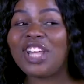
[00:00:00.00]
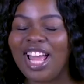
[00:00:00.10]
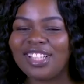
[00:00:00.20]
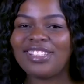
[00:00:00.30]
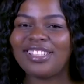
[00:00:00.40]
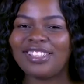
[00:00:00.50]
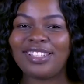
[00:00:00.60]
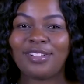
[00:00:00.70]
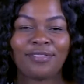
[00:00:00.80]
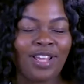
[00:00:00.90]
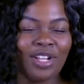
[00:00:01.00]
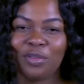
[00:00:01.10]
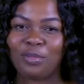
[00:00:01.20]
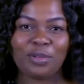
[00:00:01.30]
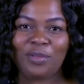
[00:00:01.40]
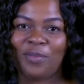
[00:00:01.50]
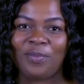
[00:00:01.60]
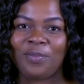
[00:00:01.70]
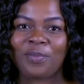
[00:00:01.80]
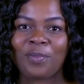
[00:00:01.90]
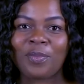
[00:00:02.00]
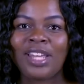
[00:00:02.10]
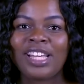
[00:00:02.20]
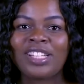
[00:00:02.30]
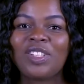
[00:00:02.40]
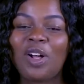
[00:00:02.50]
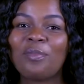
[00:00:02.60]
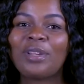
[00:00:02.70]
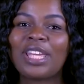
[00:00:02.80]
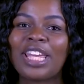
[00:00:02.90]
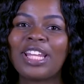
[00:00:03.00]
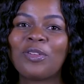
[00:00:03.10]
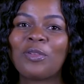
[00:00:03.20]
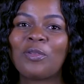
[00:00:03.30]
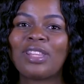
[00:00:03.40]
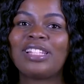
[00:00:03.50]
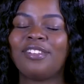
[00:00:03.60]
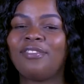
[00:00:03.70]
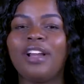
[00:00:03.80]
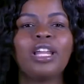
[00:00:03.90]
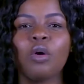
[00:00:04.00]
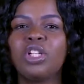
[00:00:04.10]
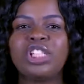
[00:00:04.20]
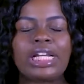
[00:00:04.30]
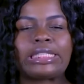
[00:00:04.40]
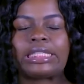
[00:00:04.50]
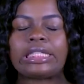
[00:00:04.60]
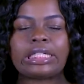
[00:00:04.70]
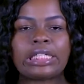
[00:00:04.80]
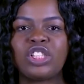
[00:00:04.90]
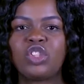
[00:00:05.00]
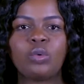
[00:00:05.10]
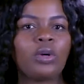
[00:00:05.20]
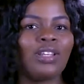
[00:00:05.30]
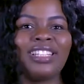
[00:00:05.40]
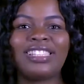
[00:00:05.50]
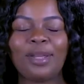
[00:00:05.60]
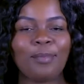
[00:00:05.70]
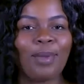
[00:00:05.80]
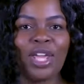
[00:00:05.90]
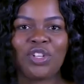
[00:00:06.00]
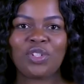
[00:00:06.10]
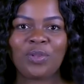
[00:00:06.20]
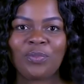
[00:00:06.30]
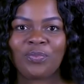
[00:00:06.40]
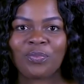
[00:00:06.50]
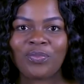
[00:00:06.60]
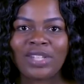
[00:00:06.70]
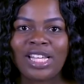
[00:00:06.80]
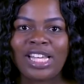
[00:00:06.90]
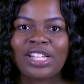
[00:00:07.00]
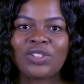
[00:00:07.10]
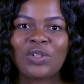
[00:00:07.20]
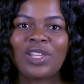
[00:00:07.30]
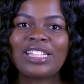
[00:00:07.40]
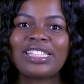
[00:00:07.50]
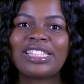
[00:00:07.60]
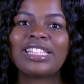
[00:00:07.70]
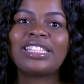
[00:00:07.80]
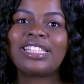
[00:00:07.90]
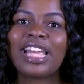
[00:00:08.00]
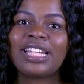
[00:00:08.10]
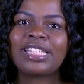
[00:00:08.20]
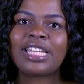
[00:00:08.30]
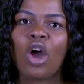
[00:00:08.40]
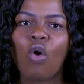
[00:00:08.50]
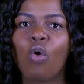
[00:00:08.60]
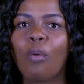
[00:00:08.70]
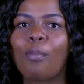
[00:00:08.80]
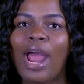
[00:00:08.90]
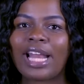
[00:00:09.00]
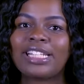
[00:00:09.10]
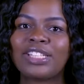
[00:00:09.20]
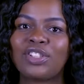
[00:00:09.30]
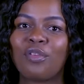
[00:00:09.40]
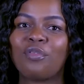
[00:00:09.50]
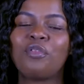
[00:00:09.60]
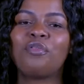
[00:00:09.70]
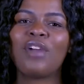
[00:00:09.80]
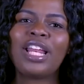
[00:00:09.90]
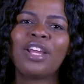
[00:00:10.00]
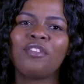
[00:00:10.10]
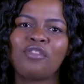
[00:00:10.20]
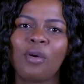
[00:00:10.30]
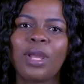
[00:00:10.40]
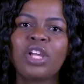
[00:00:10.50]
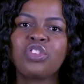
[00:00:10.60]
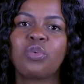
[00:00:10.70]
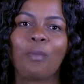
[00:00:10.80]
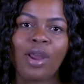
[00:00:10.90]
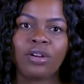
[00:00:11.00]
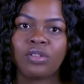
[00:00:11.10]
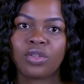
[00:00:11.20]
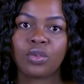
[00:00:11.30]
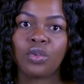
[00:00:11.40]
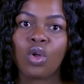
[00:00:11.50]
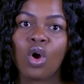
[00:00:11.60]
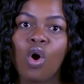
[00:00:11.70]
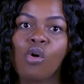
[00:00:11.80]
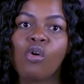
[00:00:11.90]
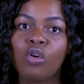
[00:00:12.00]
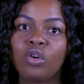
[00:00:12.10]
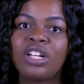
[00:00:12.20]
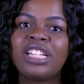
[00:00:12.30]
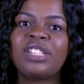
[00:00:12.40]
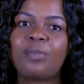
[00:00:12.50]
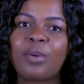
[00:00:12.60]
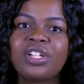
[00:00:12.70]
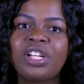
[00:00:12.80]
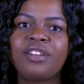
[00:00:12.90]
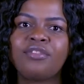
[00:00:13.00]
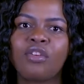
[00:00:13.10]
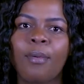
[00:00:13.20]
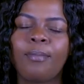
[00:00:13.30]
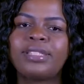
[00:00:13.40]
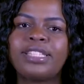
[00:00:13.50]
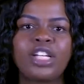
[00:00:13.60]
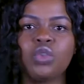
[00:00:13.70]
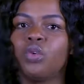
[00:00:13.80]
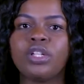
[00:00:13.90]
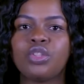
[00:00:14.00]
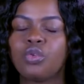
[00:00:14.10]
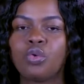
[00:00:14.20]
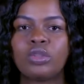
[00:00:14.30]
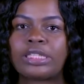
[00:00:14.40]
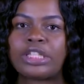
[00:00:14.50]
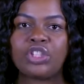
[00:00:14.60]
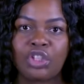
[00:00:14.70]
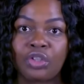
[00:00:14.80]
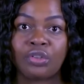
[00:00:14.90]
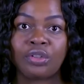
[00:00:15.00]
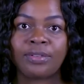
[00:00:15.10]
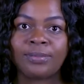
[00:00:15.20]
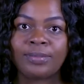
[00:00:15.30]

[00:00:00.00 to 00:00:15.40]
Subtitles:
chastity valuable? So I'll begin with defining what chastity is so we're on the same page. So this is the state or practice of refraining from extramarital or especially from sexual intercourse in general.